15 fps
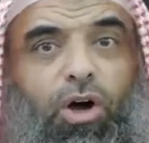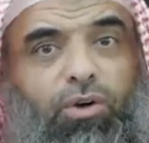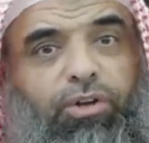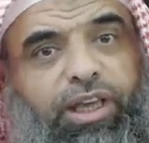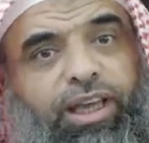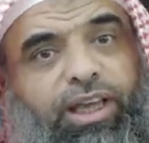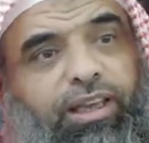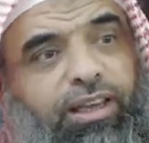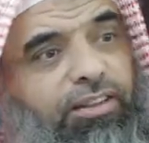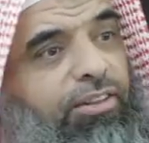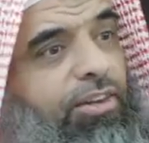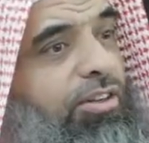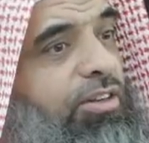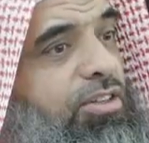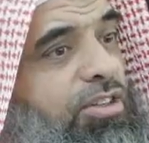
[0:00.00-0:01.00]
okay,
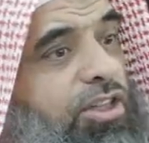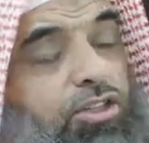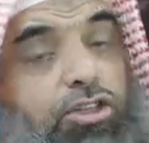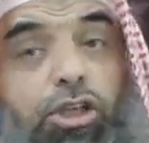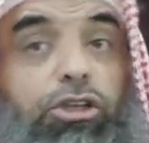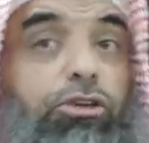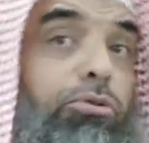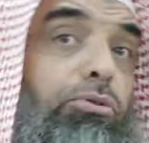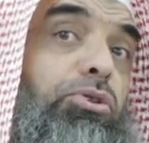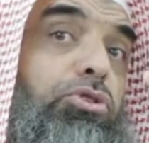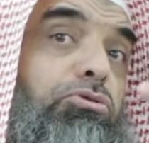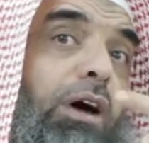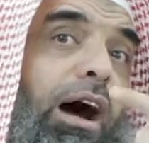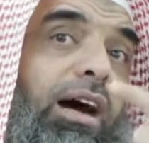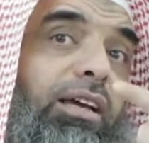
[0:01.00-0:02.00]
there is this
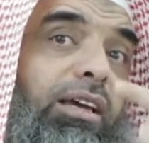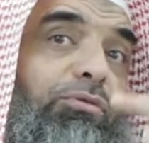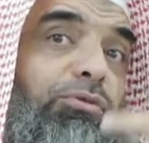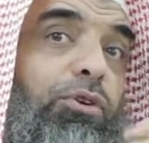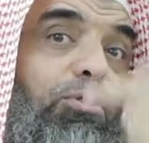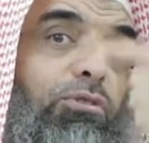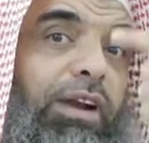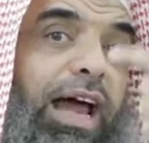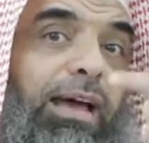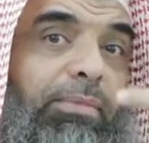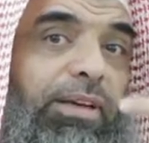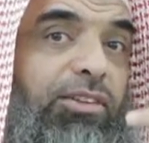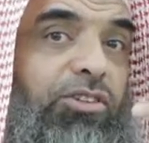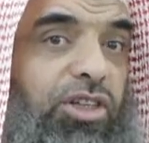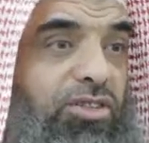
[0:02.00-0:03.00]
huge rock, if you climb
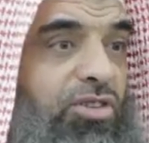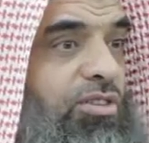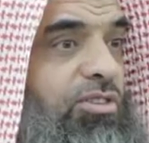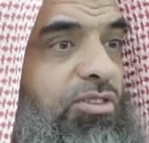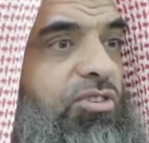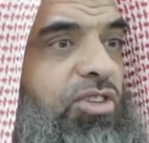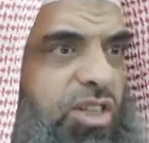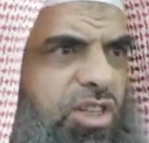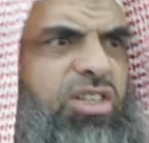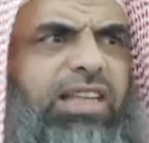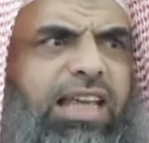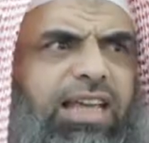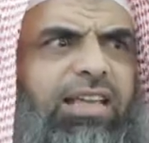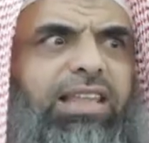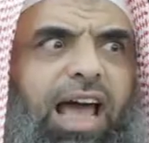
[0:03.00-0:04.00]
it, just, just
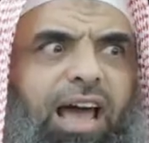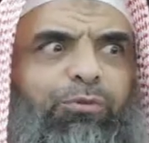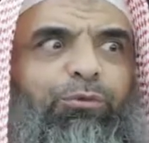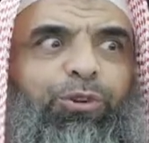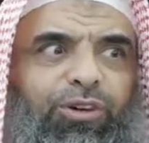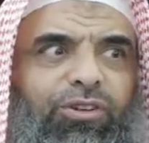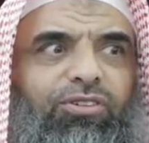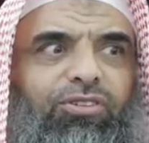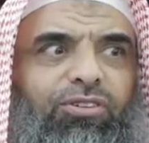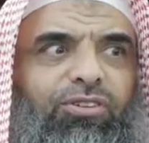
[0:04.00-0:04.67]
take the effort,